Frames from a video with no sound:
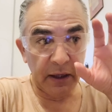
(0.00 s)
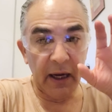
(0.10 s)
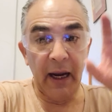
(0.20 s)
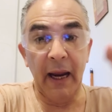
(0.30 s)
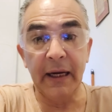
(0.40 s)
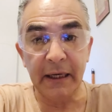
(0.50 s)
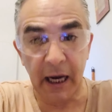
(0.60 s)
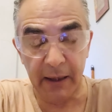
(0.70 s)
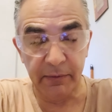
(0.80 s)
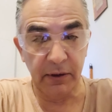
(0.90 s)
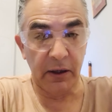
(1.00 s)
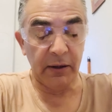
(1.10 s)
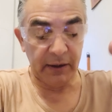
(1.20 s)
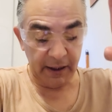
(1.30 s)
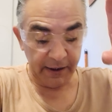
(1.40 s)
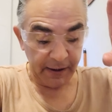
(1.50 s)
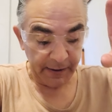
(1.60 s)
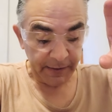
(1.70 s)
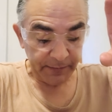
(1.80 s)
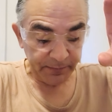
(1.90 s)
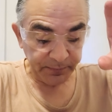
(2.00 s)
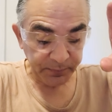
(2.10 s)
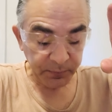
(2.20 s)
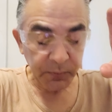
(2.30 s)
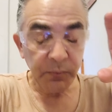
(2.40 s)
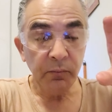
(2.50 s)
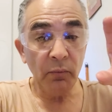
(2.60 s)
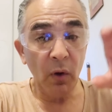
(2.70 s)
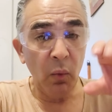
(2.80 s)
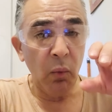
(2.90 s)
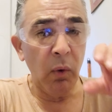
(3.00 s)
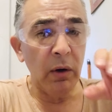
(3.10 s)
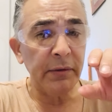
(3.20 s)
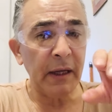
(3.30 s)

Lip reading: end games, like one